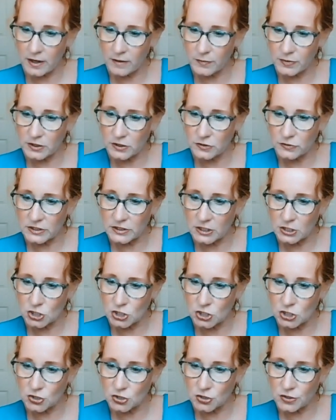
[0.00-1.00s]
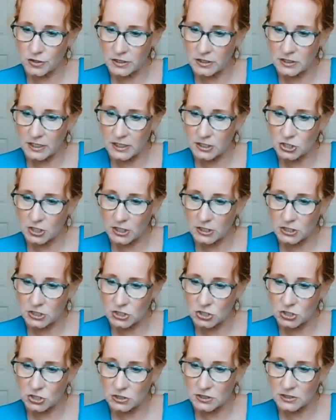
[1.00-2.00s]
Have been using ginger and
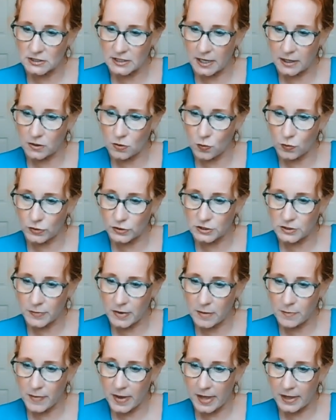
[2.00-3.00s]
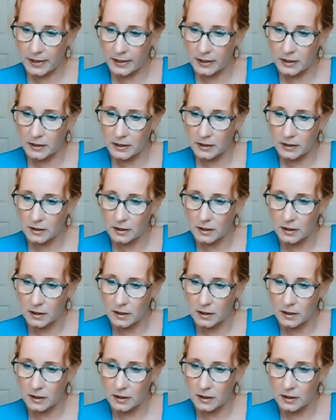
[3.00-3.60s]
digest Zen oils on my belly.